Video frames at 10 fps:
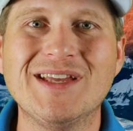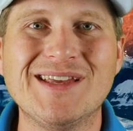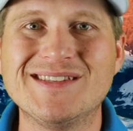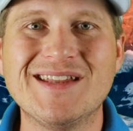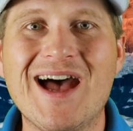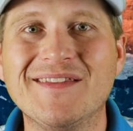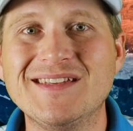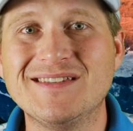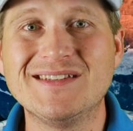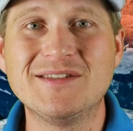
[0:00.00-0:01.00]
It's not.
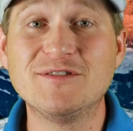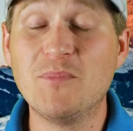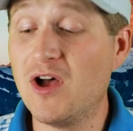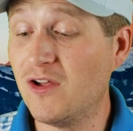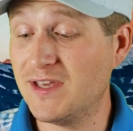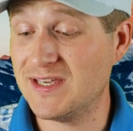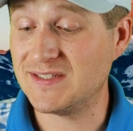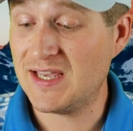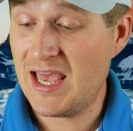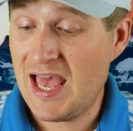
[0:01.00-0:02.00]
This ball
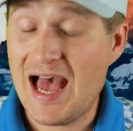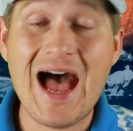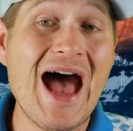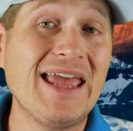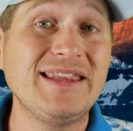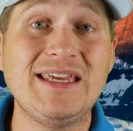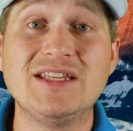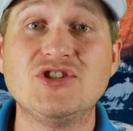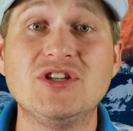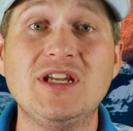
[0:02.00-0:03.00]
is highly
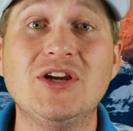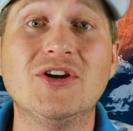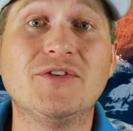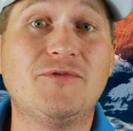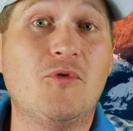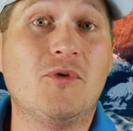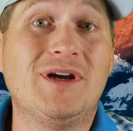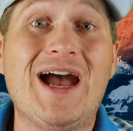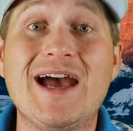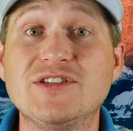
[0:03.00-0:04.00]
engineered for
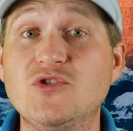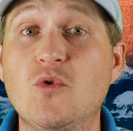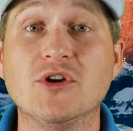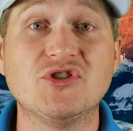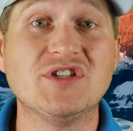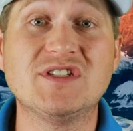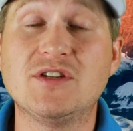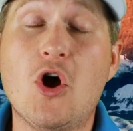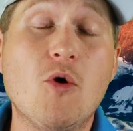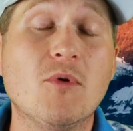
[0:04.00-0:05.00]
guys who are
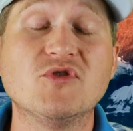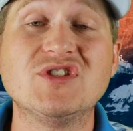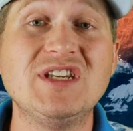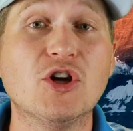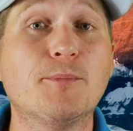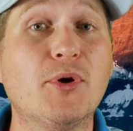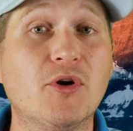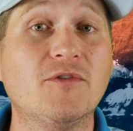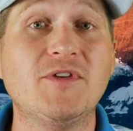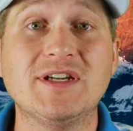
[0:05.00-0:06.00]
just almost near
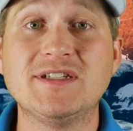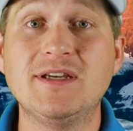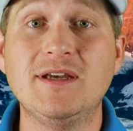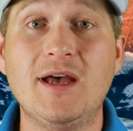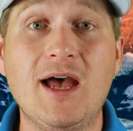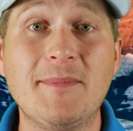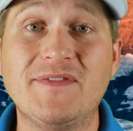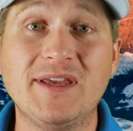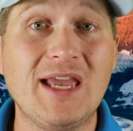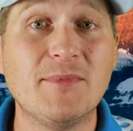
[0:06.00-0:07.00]
perfect
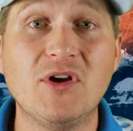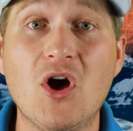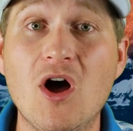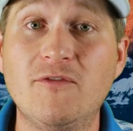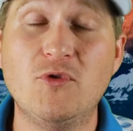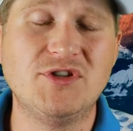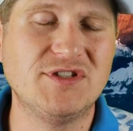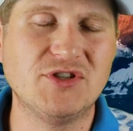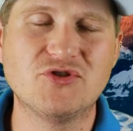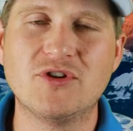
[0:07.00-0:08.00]
at the game of golf, which
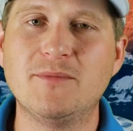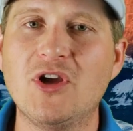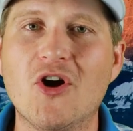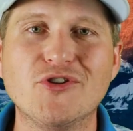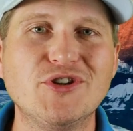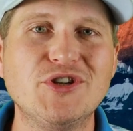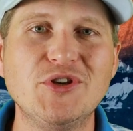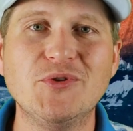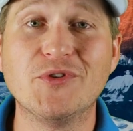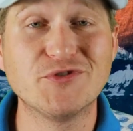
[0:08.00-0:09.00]
is extremely hard to
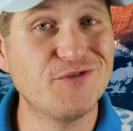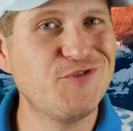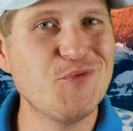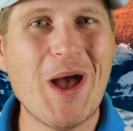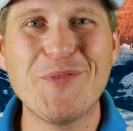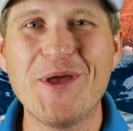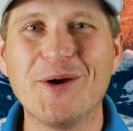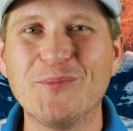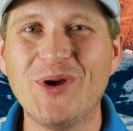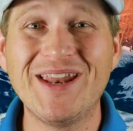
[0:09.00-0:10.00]
do. There's a few out
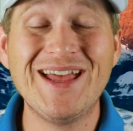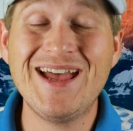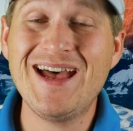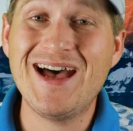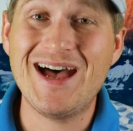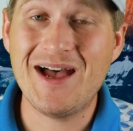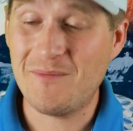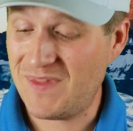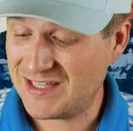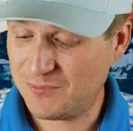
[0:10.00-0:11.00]
there, but
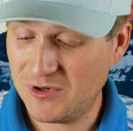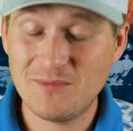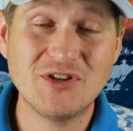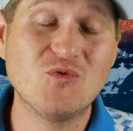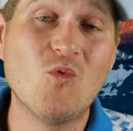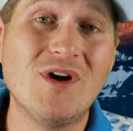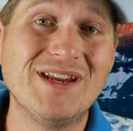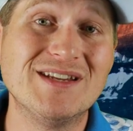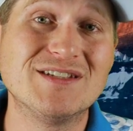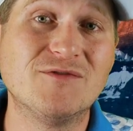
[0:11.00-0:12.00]
that's pretty much
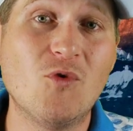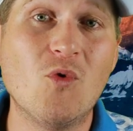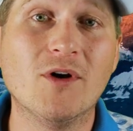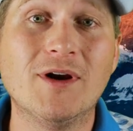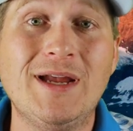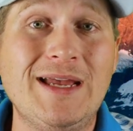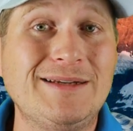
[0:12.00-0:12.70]
what it is for.